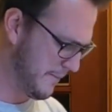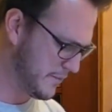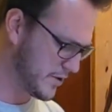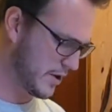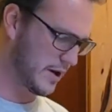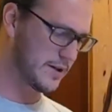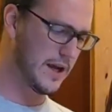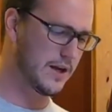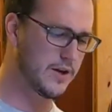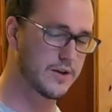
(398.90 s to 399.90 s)
So you're going to
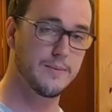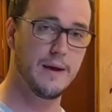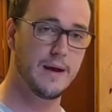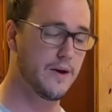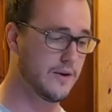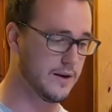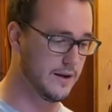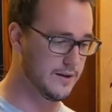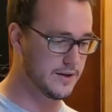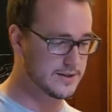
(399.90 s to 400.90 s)
take your tomato, and
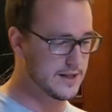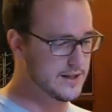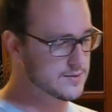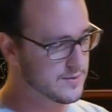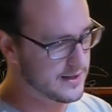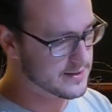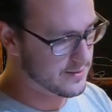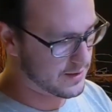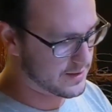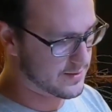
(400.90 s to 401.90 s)
you can see this one has
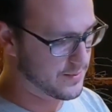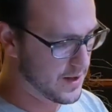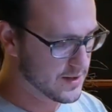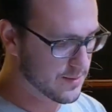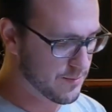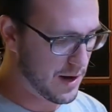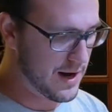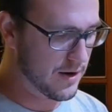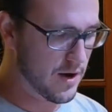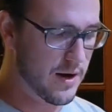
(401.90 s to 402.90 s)
some
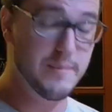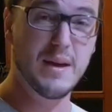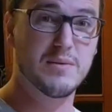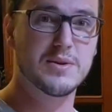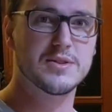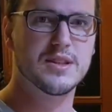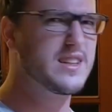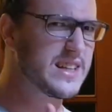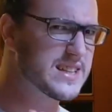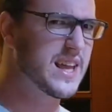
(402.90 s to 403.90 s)
brown on it. Maybe it was in the
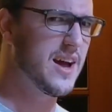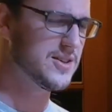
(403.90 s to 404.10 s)
discount